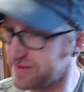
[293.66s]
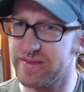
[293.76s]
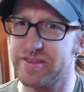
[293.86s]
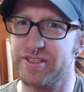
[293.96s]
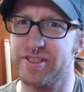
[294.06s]

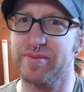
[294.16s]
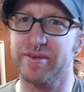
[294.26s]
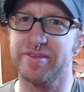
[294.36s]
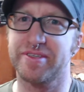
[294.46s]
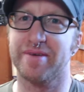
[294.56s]

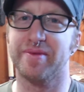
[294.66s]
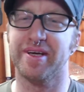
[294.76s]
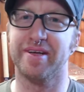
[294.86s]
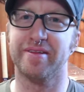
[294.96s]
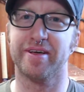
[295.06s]
symbols can be
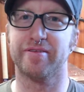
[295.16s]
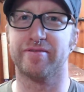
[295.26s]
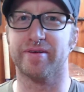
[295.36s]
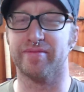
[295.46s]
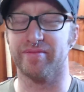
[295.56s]
anything
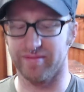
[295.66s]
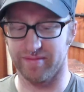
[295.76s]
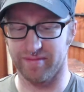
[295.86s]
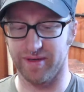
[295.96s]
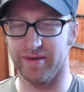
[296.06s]
from
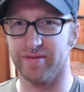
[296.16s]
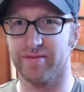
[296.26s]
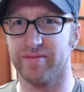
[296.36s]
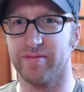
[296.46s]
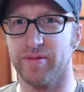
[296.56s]

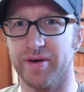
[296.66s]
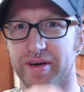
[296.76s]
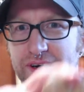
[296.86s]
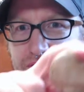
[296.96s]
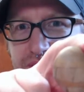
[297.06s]
more
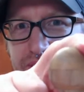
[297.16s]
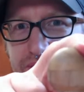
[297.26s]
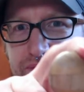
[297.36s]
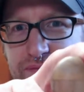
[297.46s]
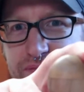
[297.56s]
concrete
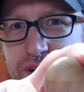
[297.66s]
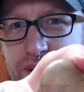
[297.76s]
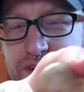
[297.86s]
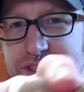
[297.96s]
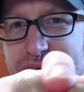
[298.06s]
heart
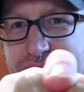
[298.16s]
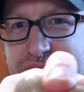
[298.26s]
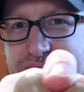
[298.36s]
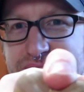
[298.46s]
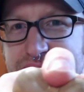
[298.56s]
shapes
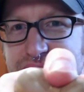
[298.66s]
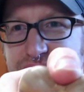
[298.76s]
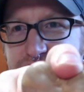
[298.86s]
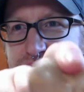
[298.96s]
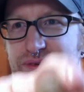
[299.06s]

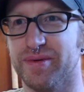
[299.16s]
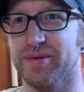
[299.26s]
to